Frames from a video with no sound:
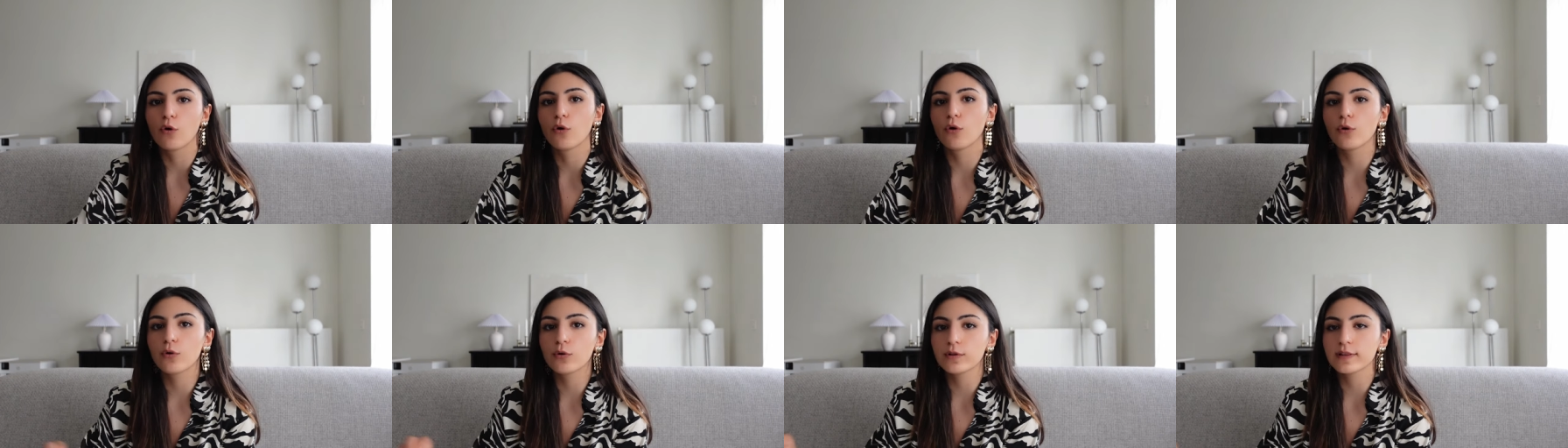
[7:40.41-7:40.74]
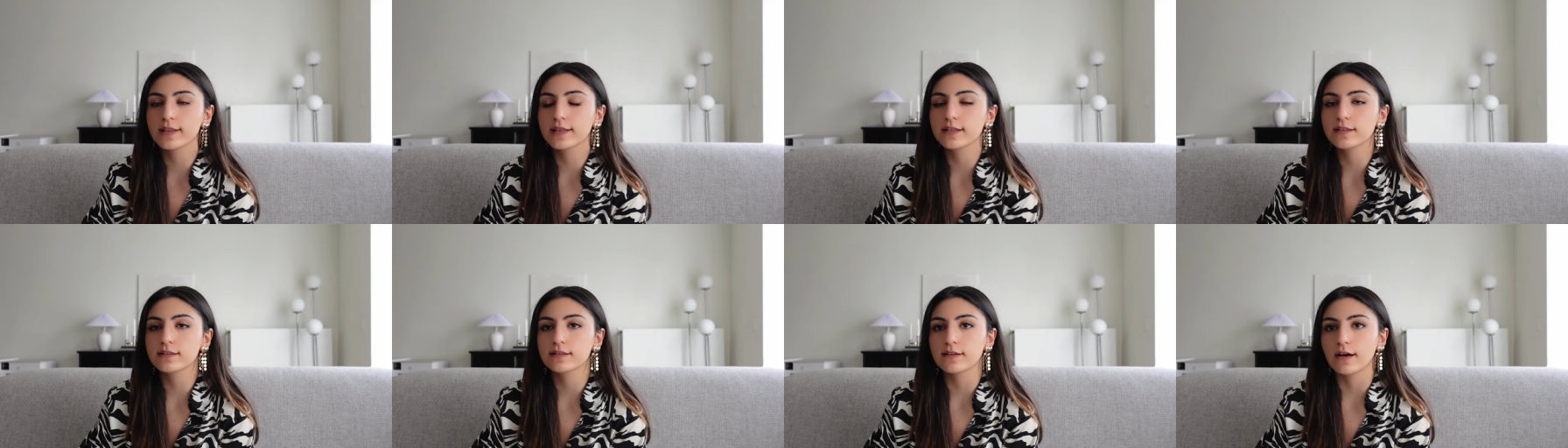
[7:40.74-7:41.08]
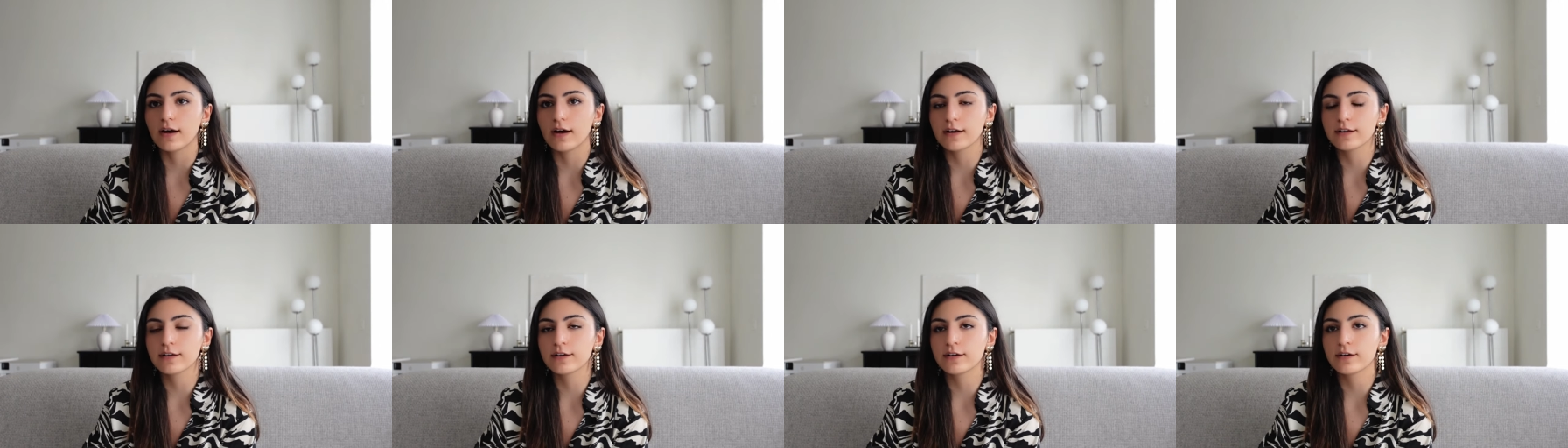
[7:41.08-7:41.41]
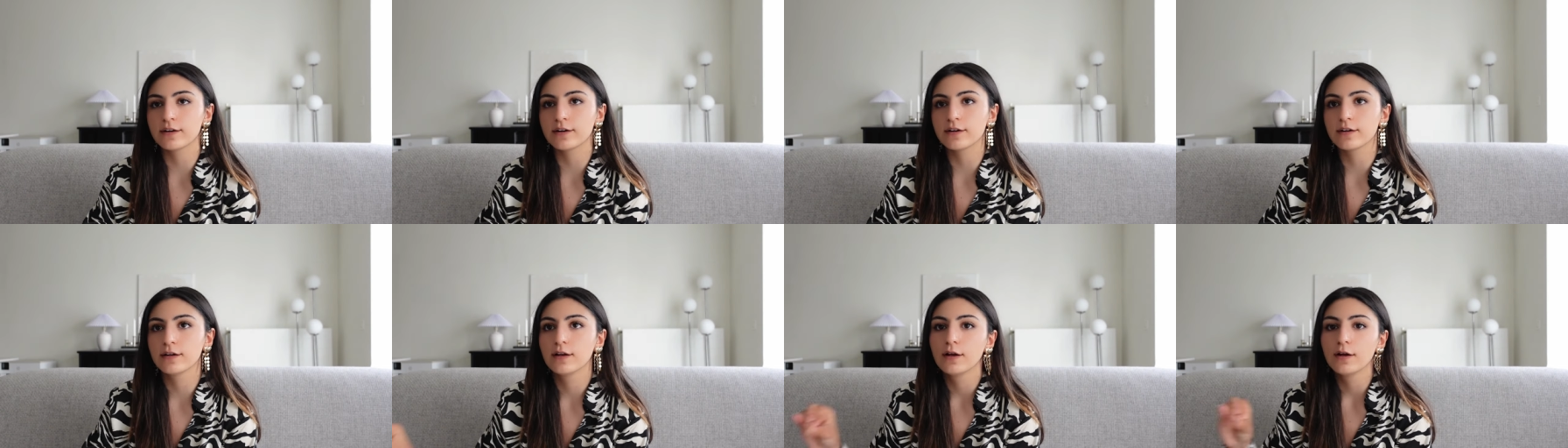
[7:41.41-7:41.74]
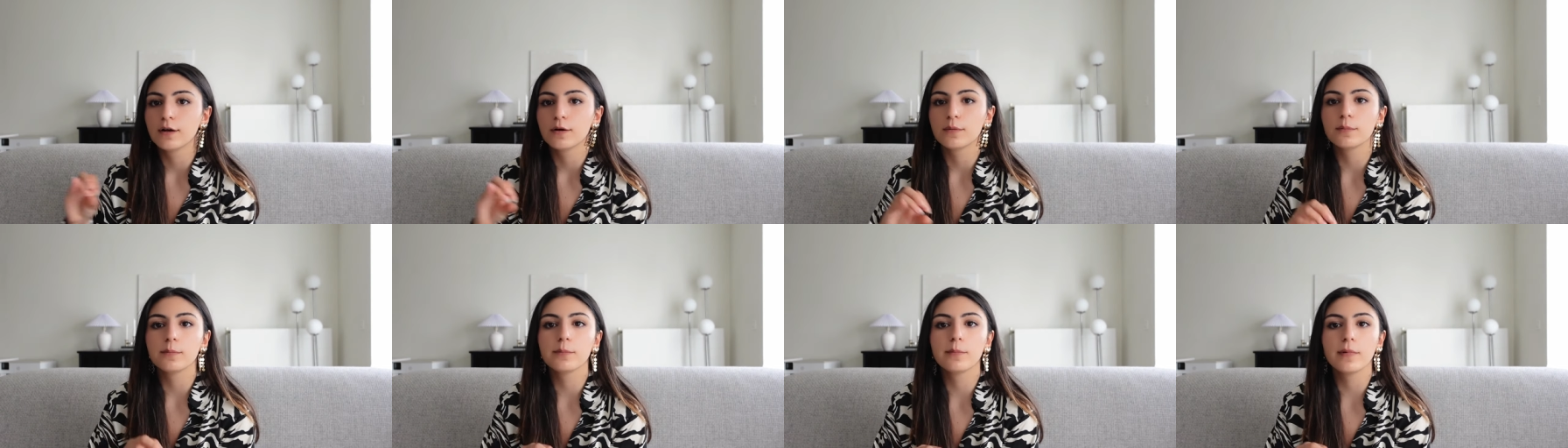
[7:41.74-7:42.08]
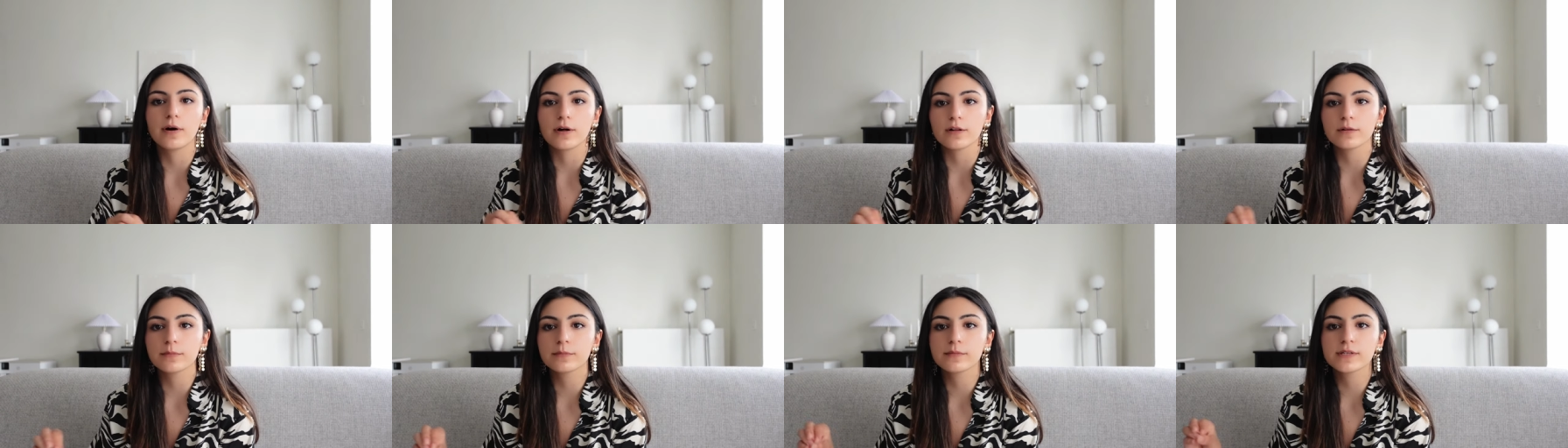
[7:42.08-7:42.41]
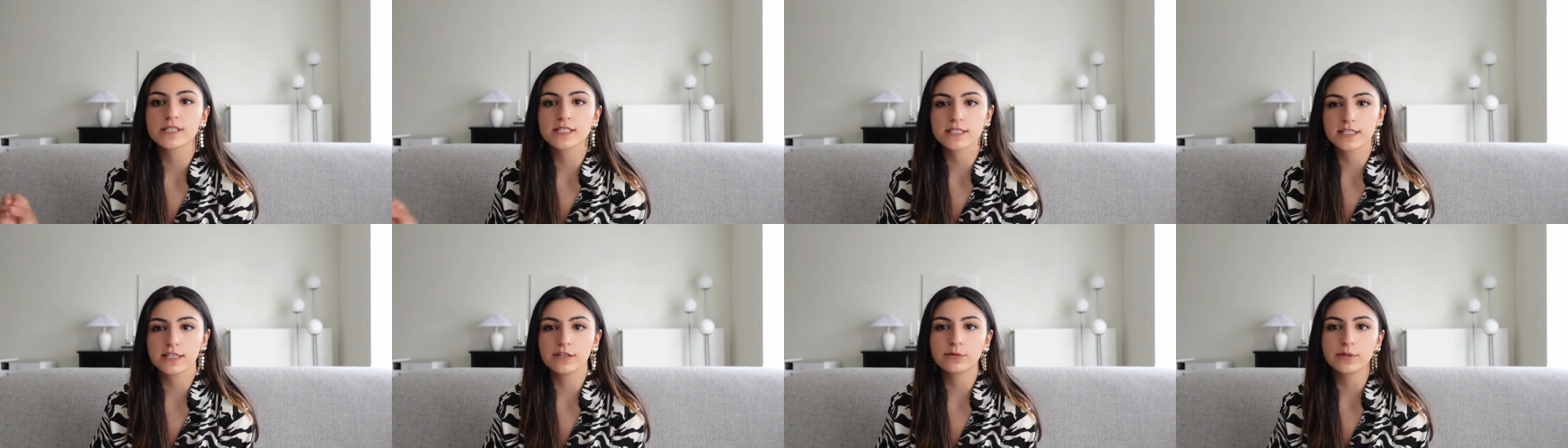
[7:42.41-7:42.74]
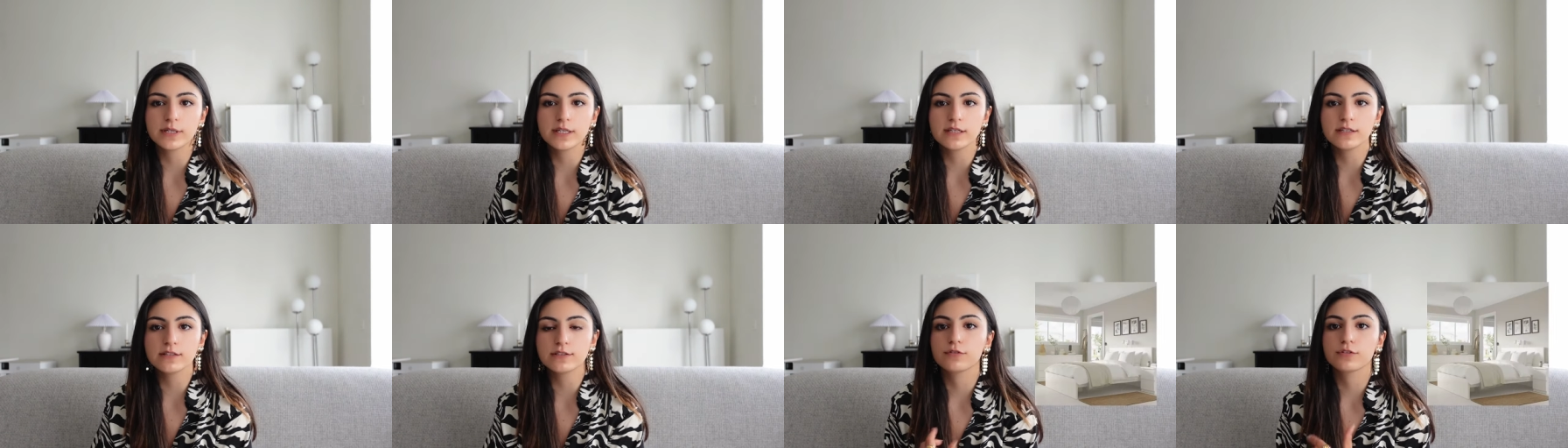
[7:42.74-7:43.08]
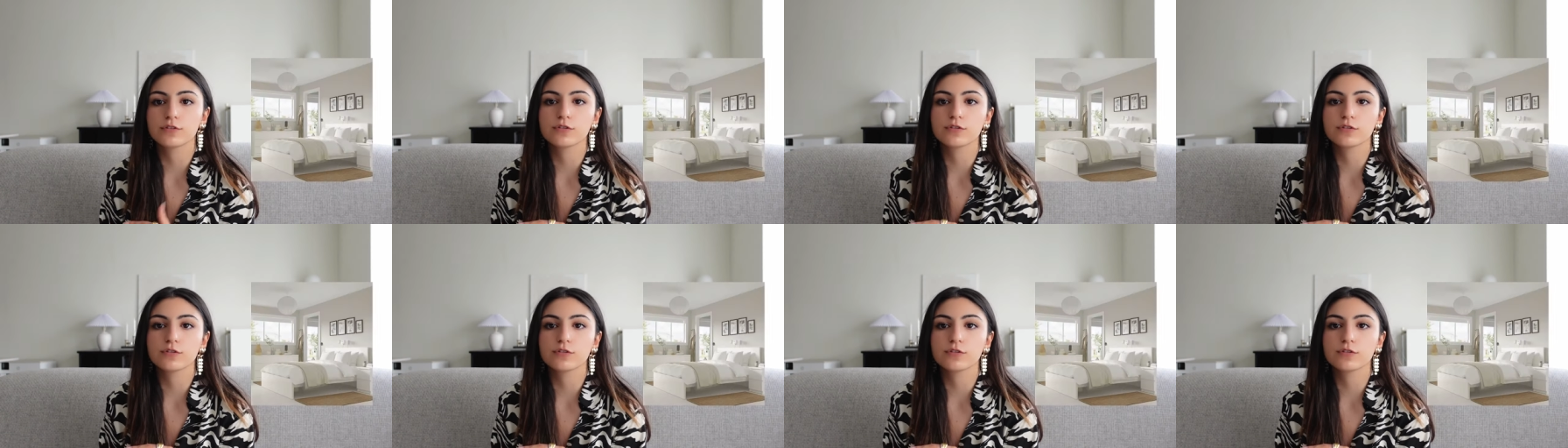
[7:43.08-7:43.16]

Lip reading: whole entire Malm series.